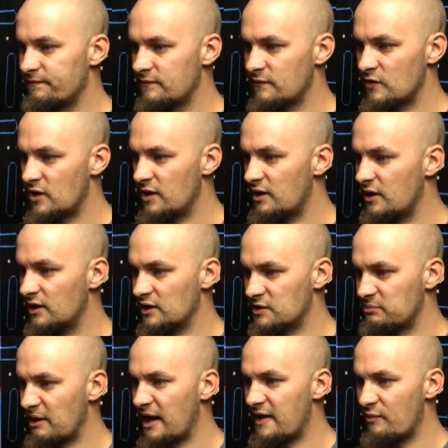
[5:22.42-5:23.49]
Right, I'll
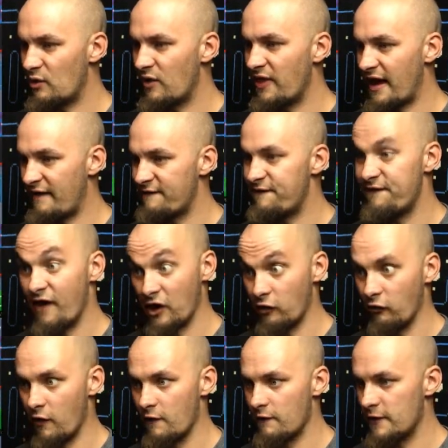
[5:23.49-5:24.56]
explain what that fucker
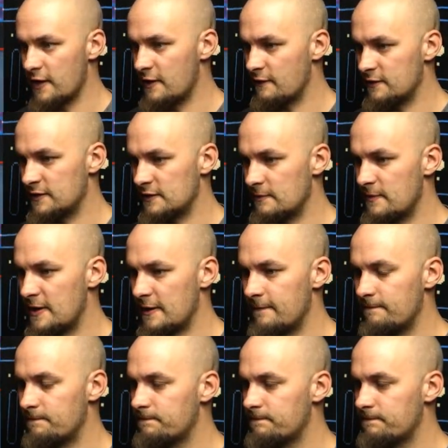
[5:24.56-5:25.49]
over there is in a minute.